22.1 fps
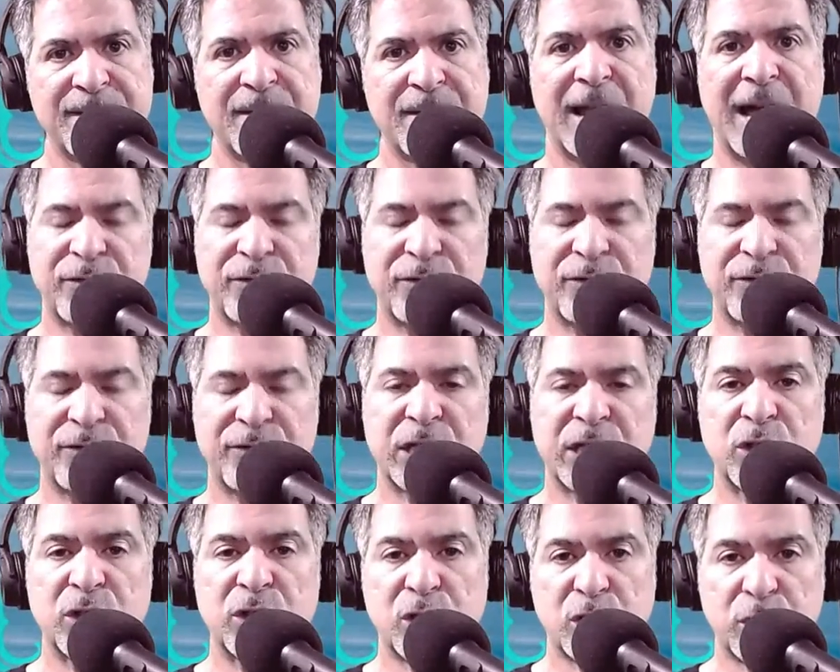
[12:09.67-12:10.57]
I've
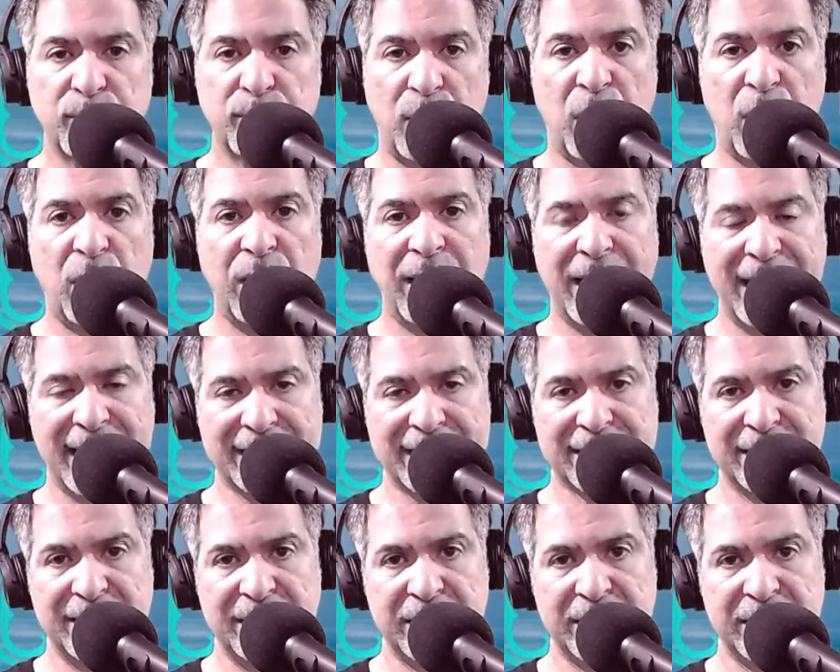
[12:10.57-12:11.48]
seen small
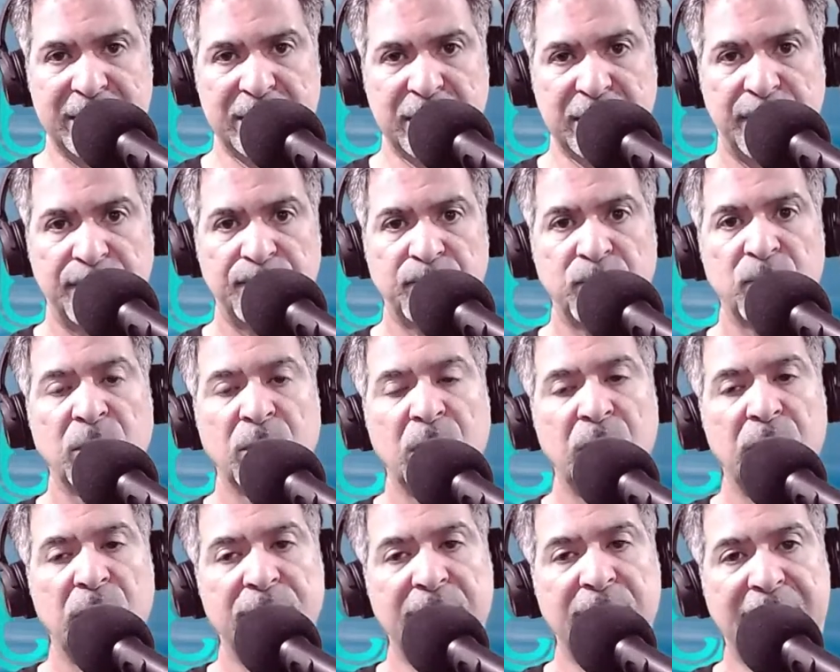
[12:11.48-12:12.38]
accidents
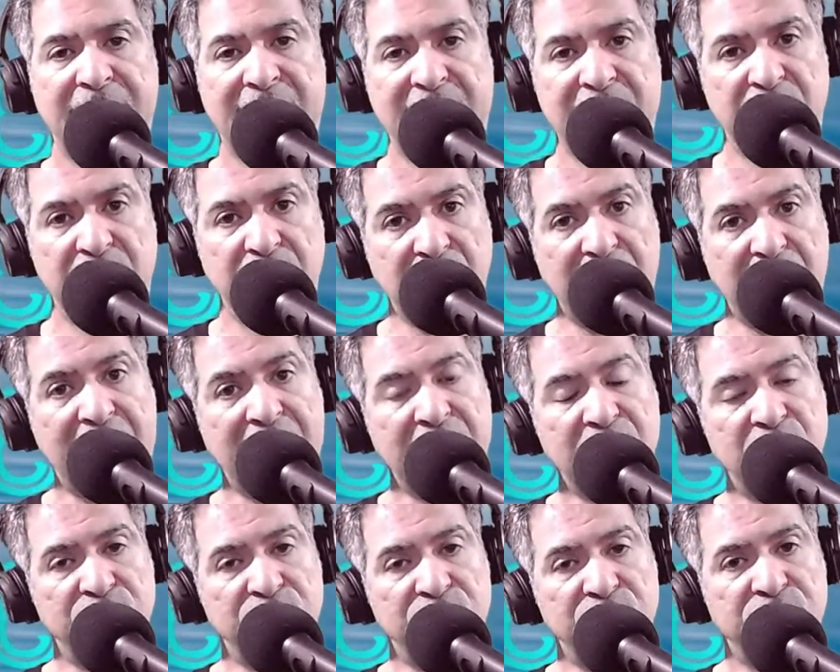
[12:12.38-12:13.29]
that had a lot
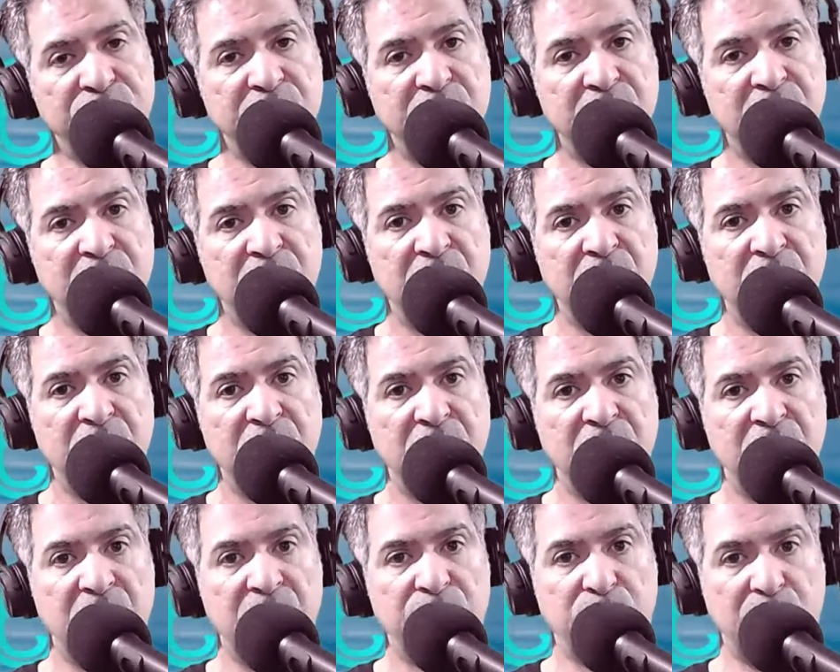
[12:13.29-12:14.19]
of
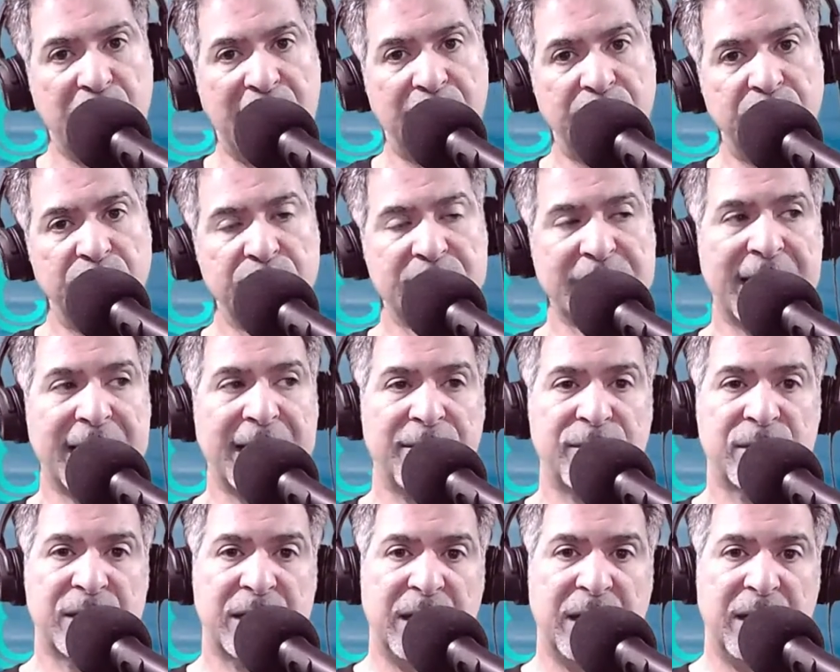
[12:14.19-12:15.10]
problems, and
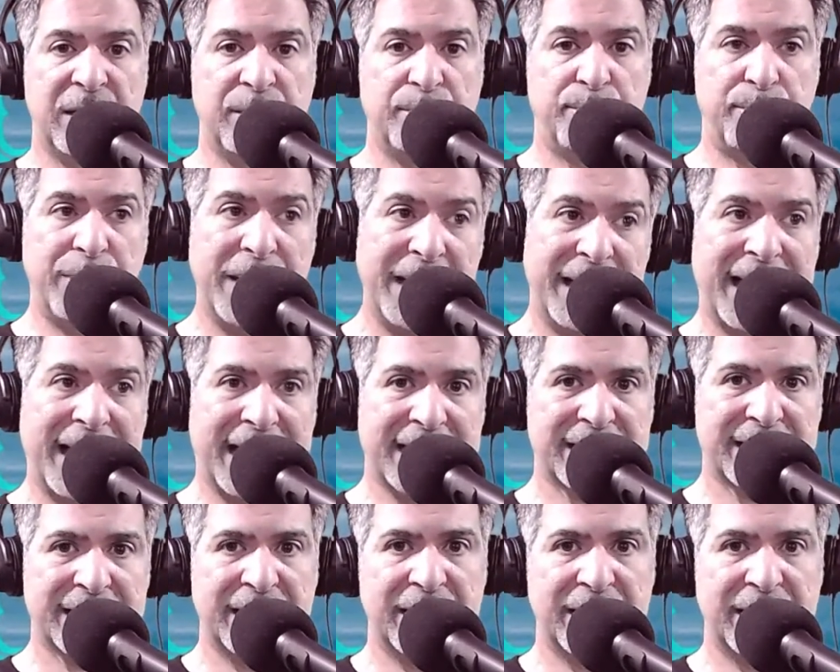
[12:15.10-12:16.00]
I've seen big
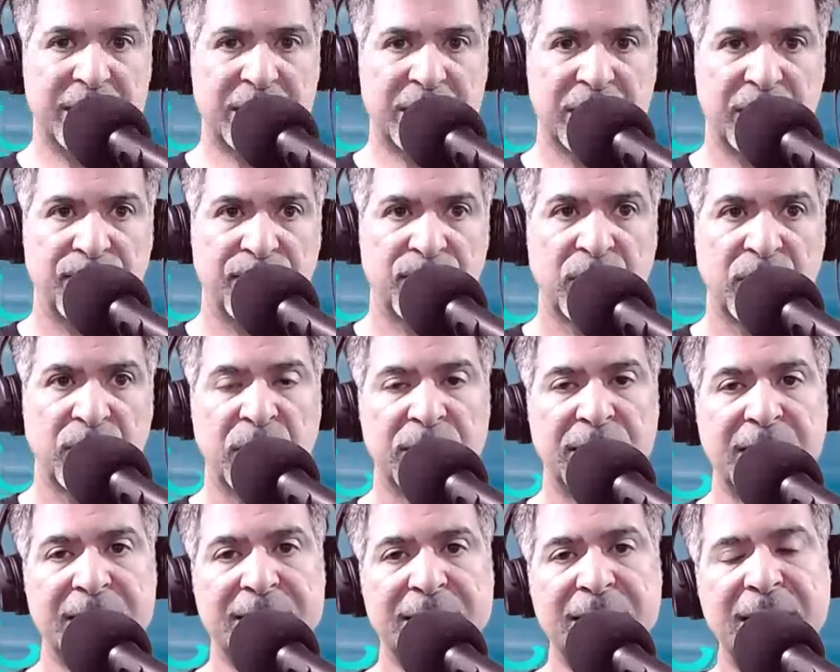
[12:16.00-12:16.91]
accidents
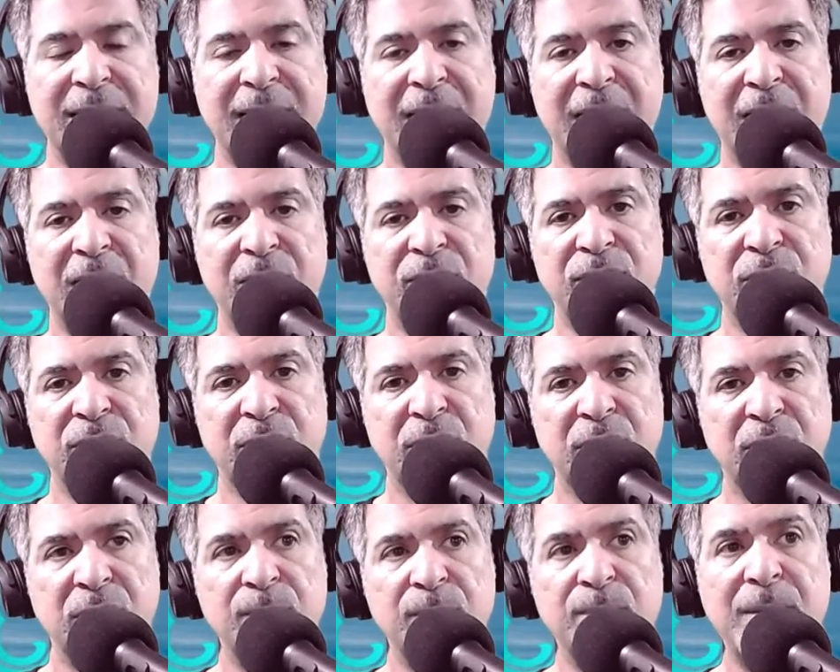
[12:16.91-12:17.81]
that didn't have
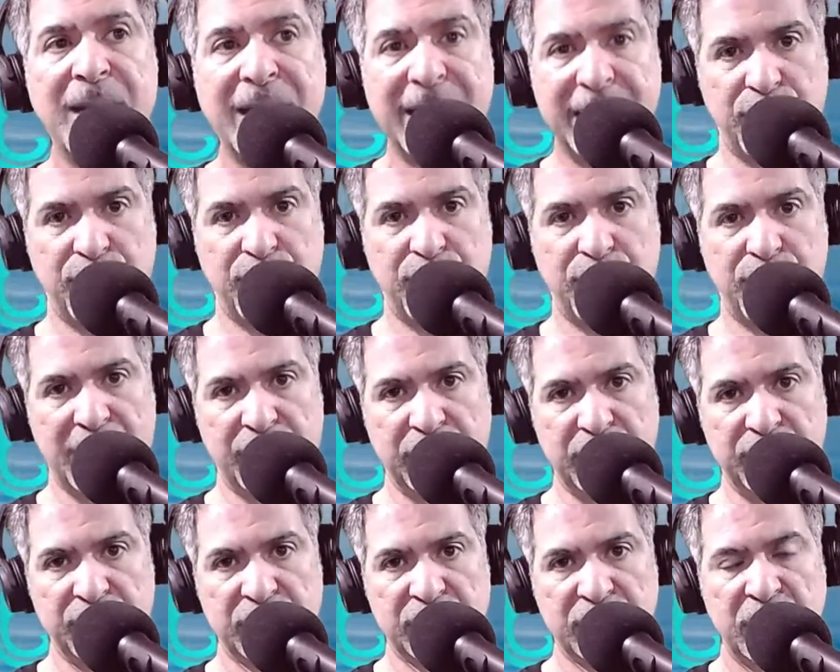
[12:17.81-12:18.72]
many
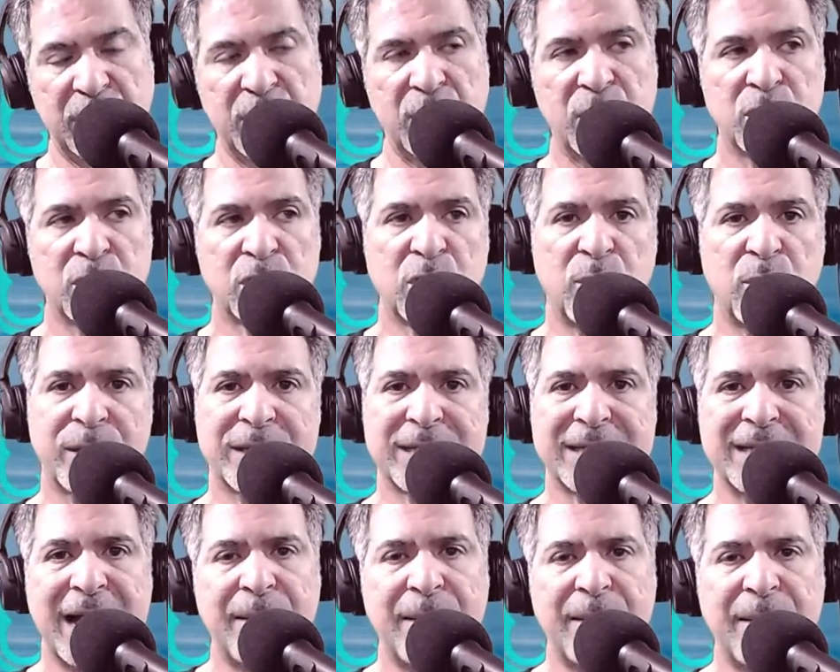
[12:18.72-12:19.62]
problems. So it's
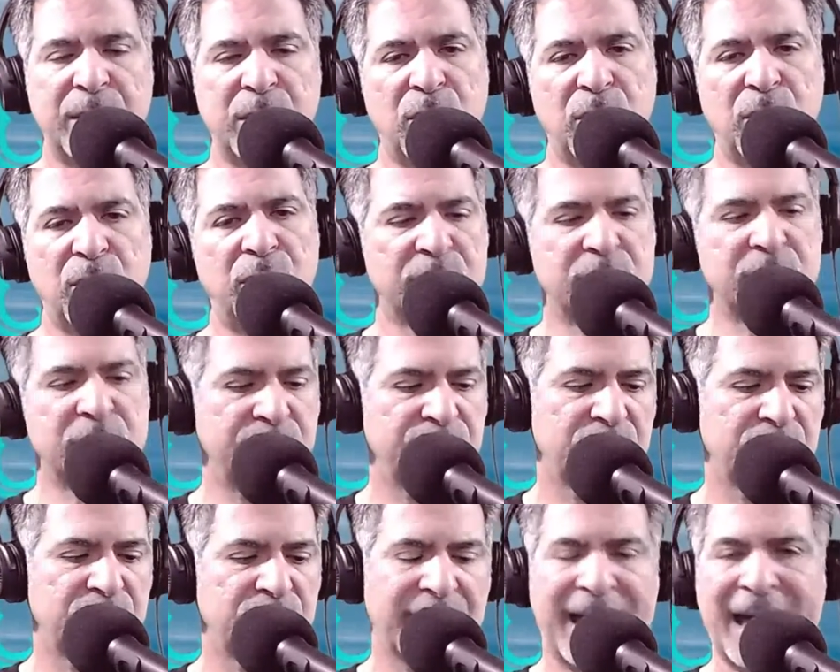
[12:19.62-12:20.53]
not because
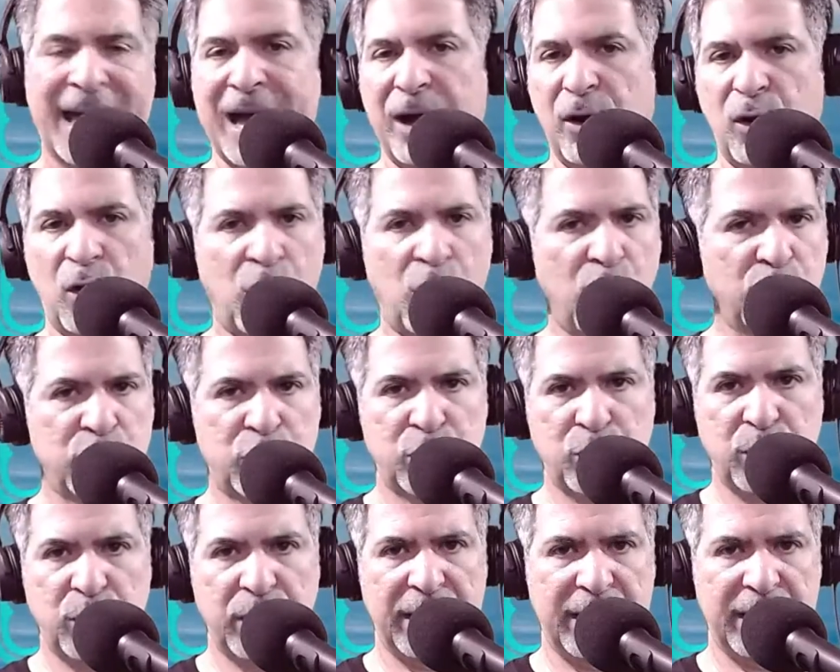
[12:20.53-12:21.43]
how hard
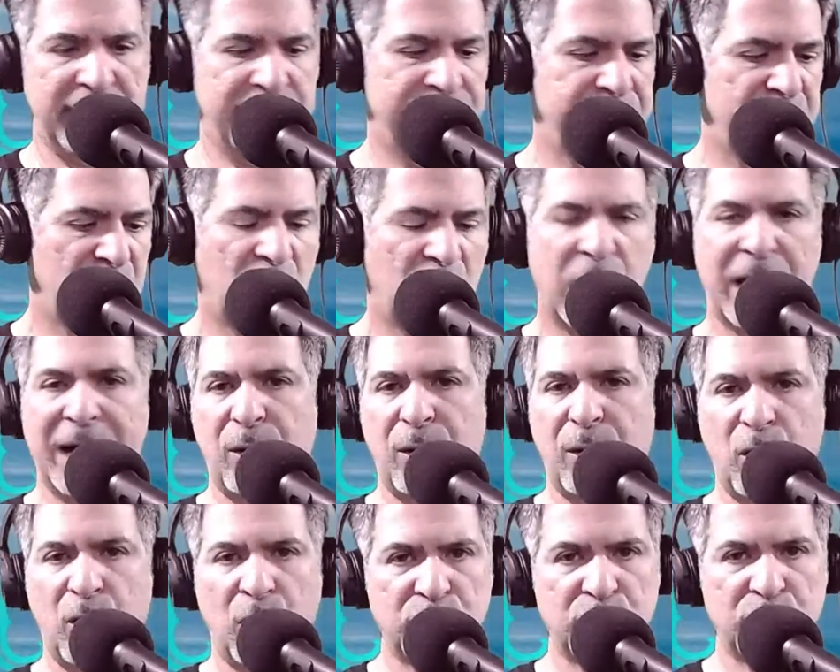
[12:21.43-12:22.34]
you were hit, how
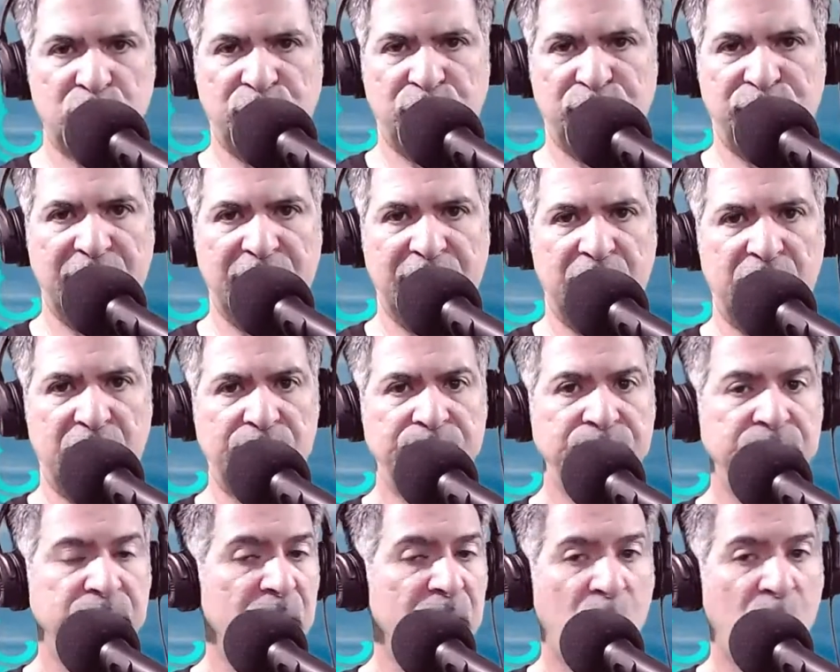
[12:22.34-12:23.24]
hard you fell,
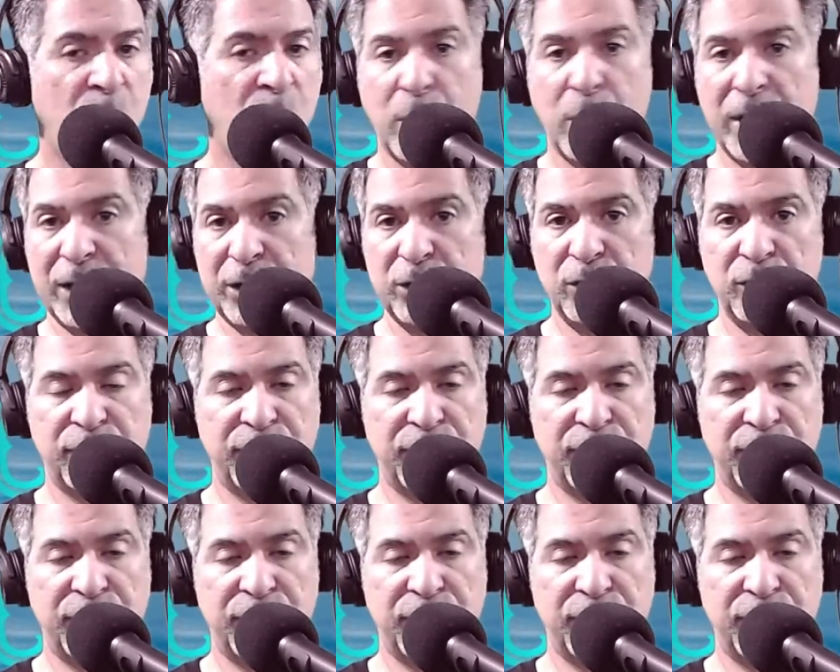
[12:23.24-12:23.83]
where you